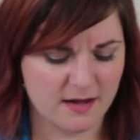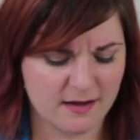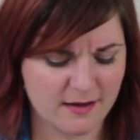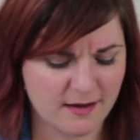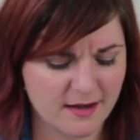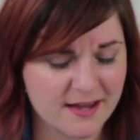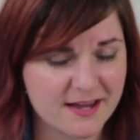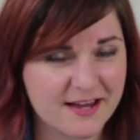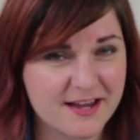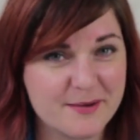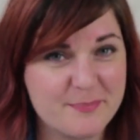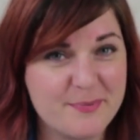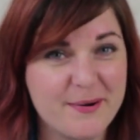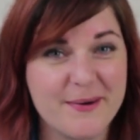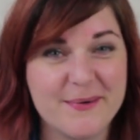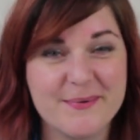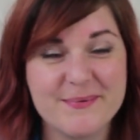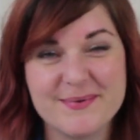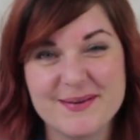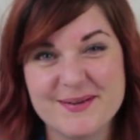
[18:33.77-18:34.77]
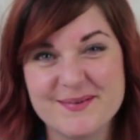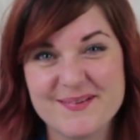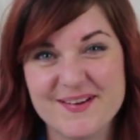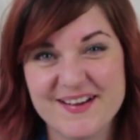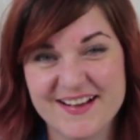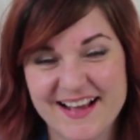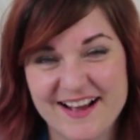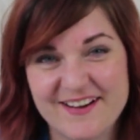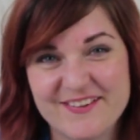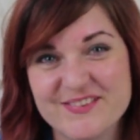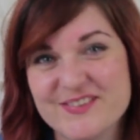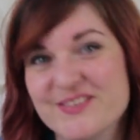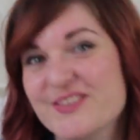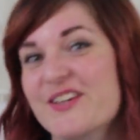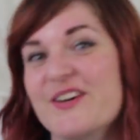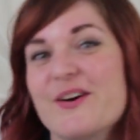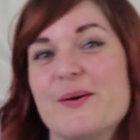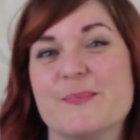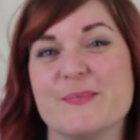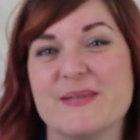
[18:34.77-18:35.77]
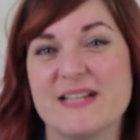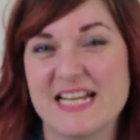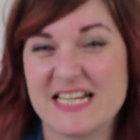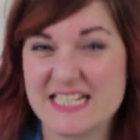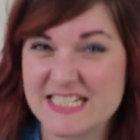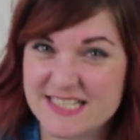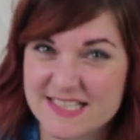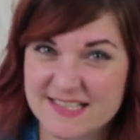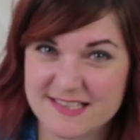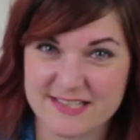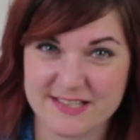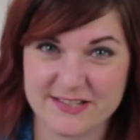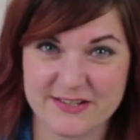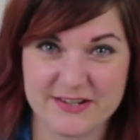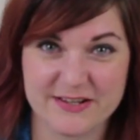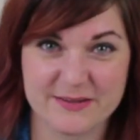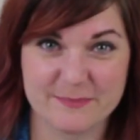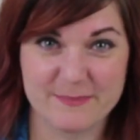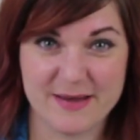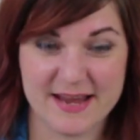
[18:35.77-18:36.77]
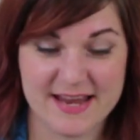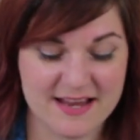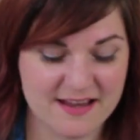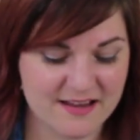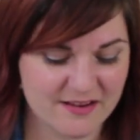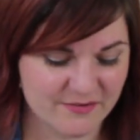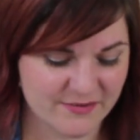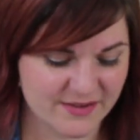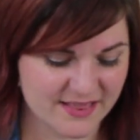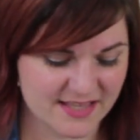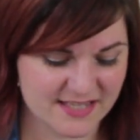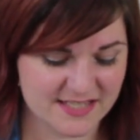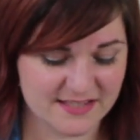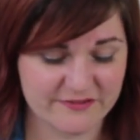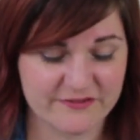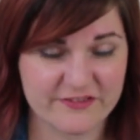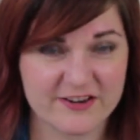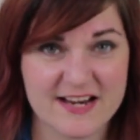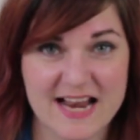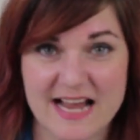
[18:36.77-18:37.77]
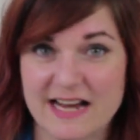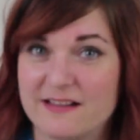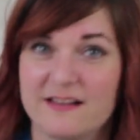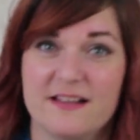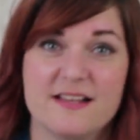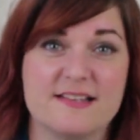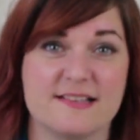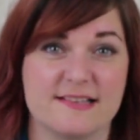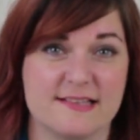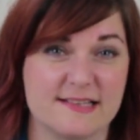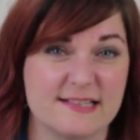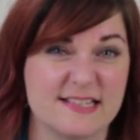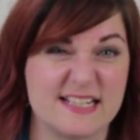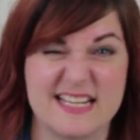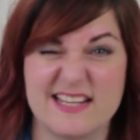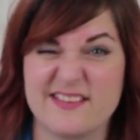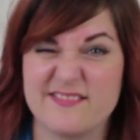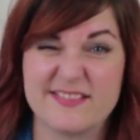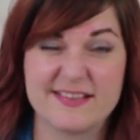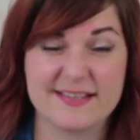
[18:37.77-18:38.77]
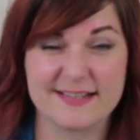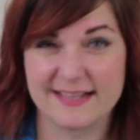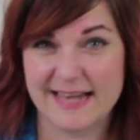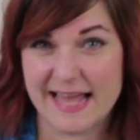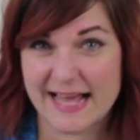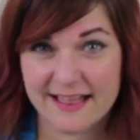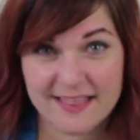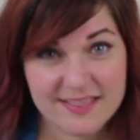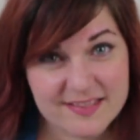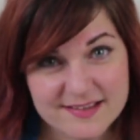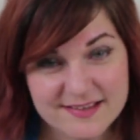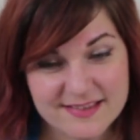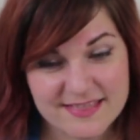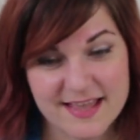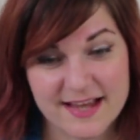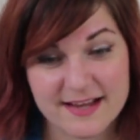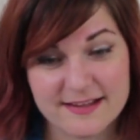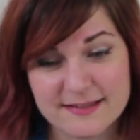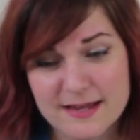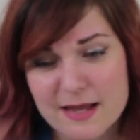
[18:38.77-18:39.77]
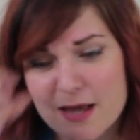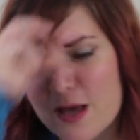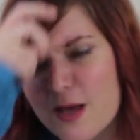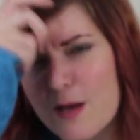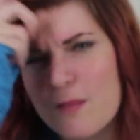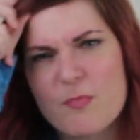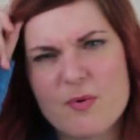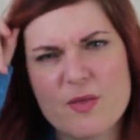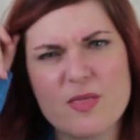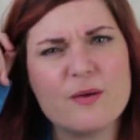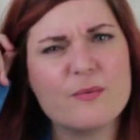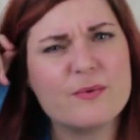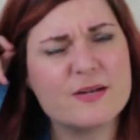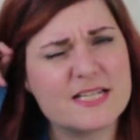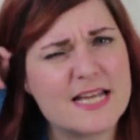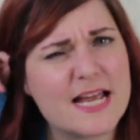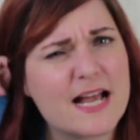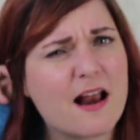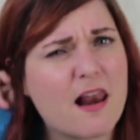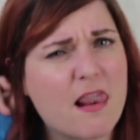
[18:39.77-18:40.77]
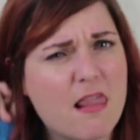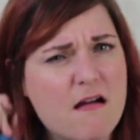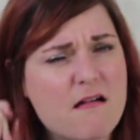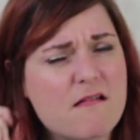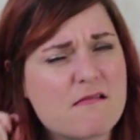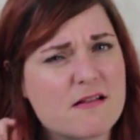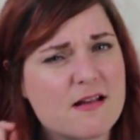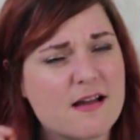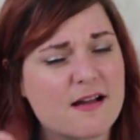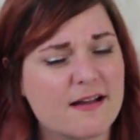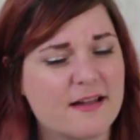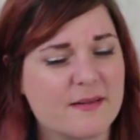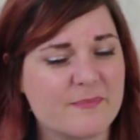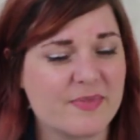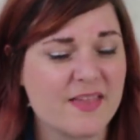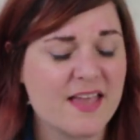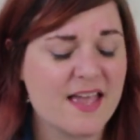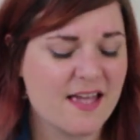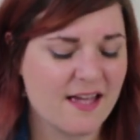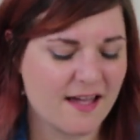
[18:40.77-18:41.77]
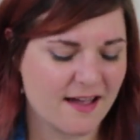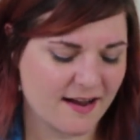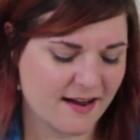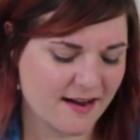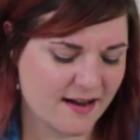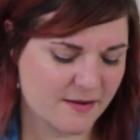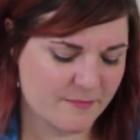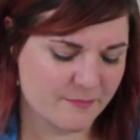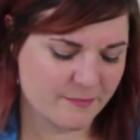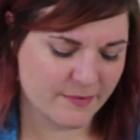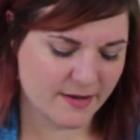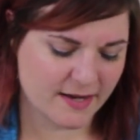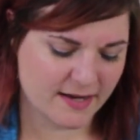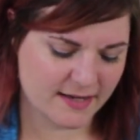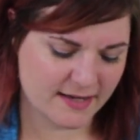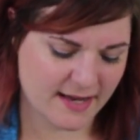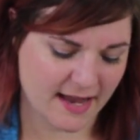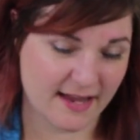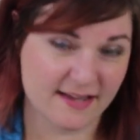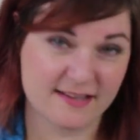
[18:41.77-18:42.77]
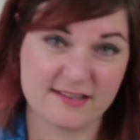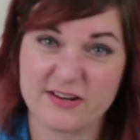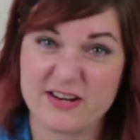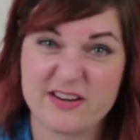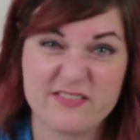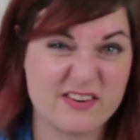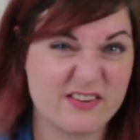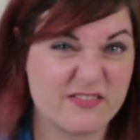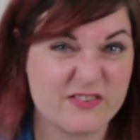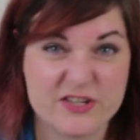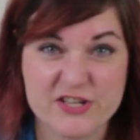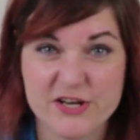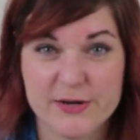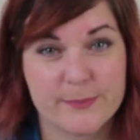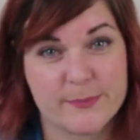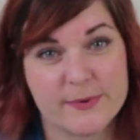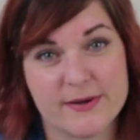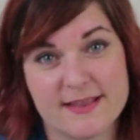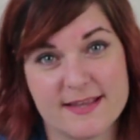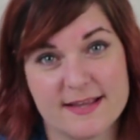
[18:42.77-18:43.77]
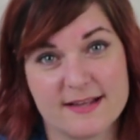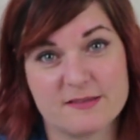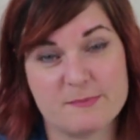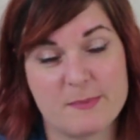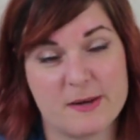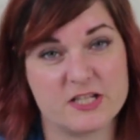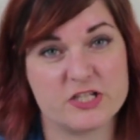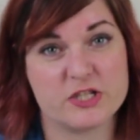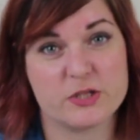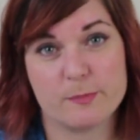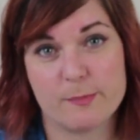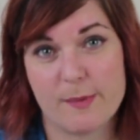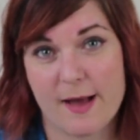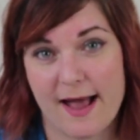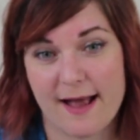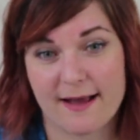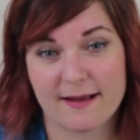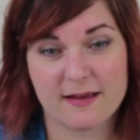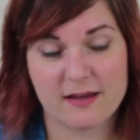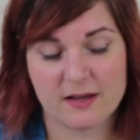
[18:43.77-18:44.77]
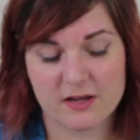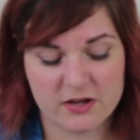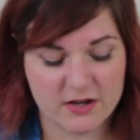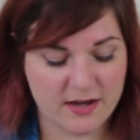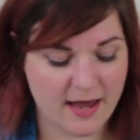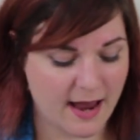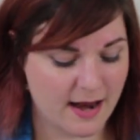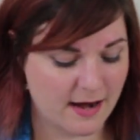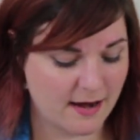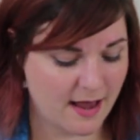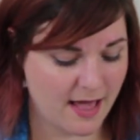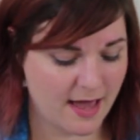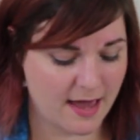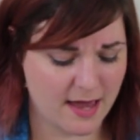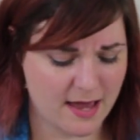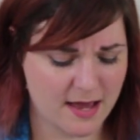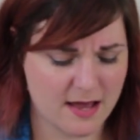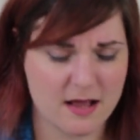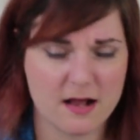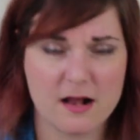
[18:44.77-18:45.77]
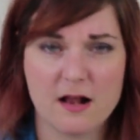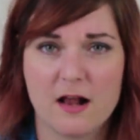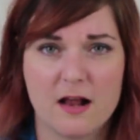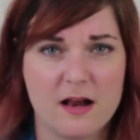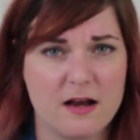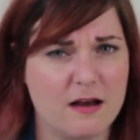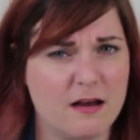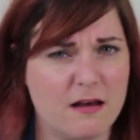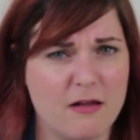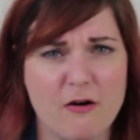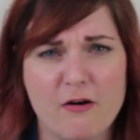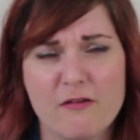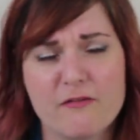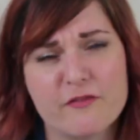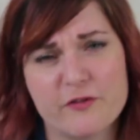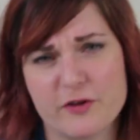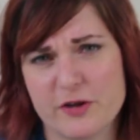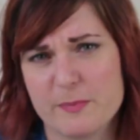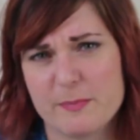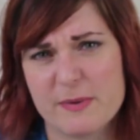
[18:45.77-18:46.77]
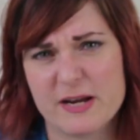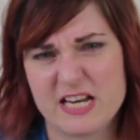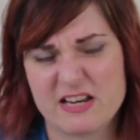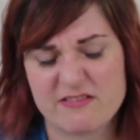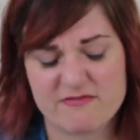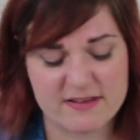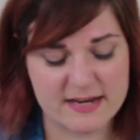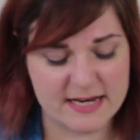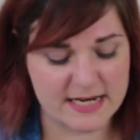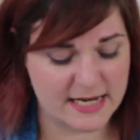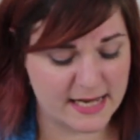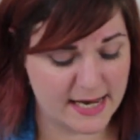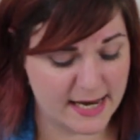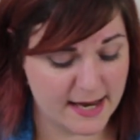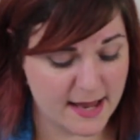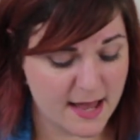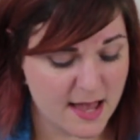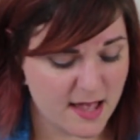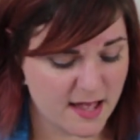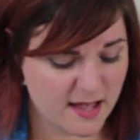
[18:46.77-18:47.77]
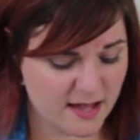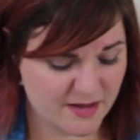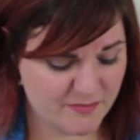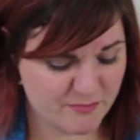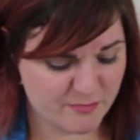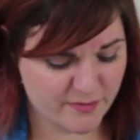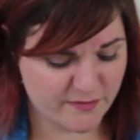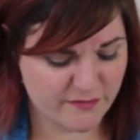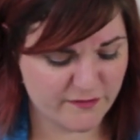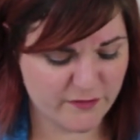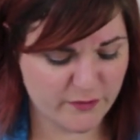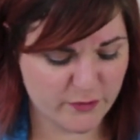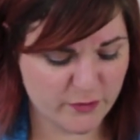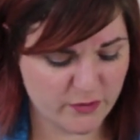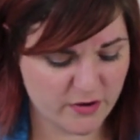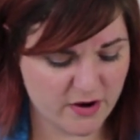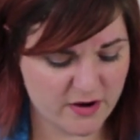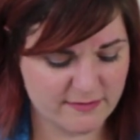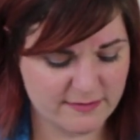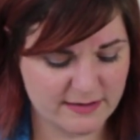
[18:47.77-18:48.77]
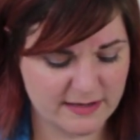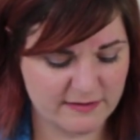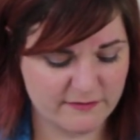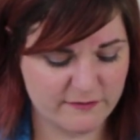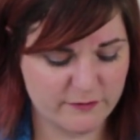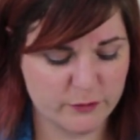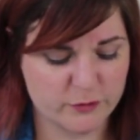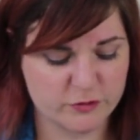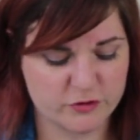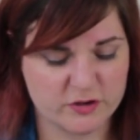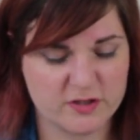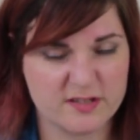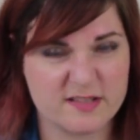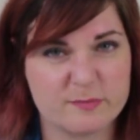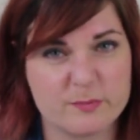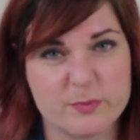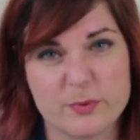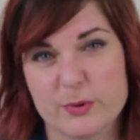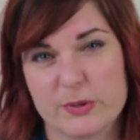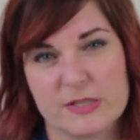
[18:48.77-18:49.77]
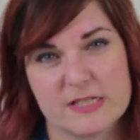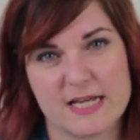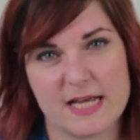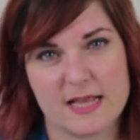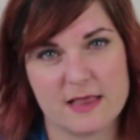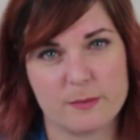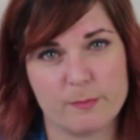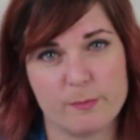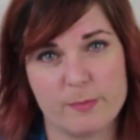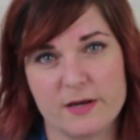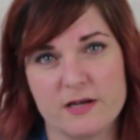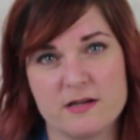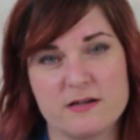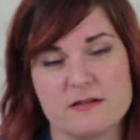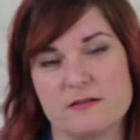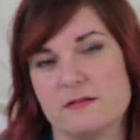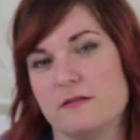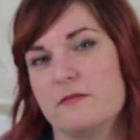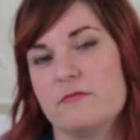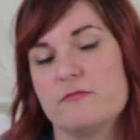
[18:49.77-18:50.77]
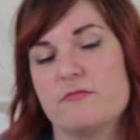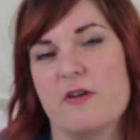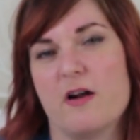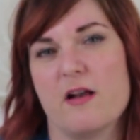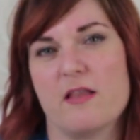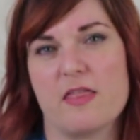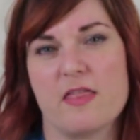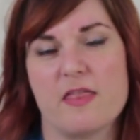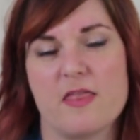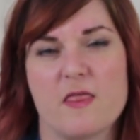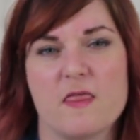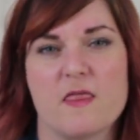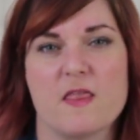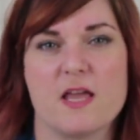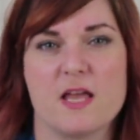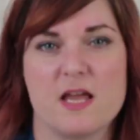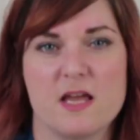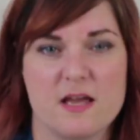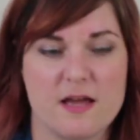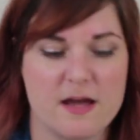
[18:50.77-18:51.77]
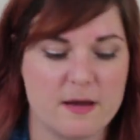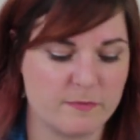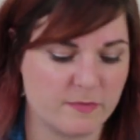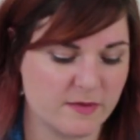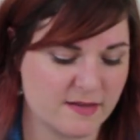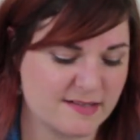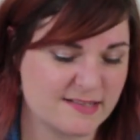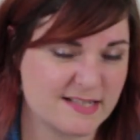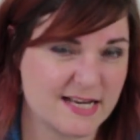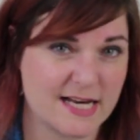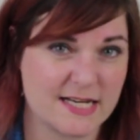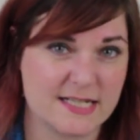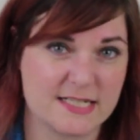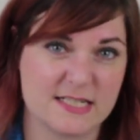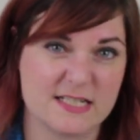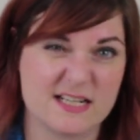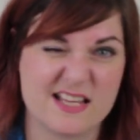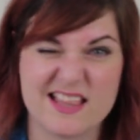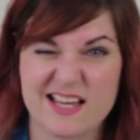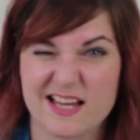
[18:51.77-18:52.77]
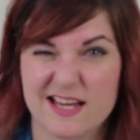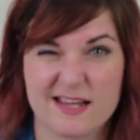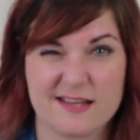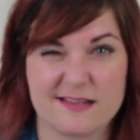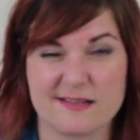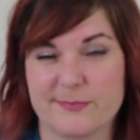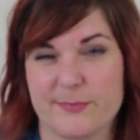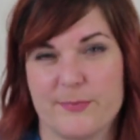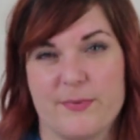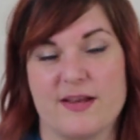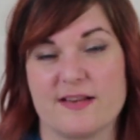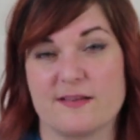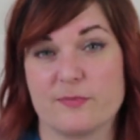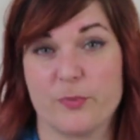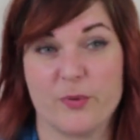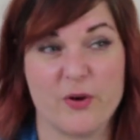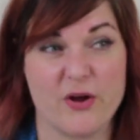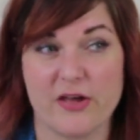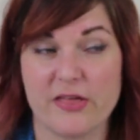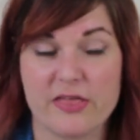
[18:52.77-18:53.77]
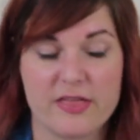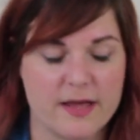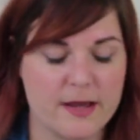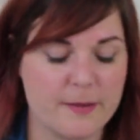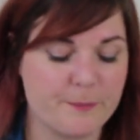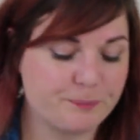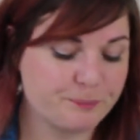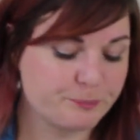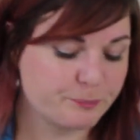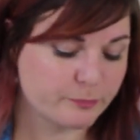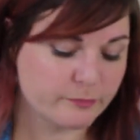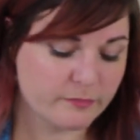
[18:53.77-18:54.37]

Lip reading: I could probably work out all the combinations that you could make with the different necklines and sleeves and lengths and things, but that would take a long time. Yeah, so even if you don't buy the expansion pack, you're getting a lot for your money really. But for only $4 more to get the bundle rather than the standard, I think it's worth it.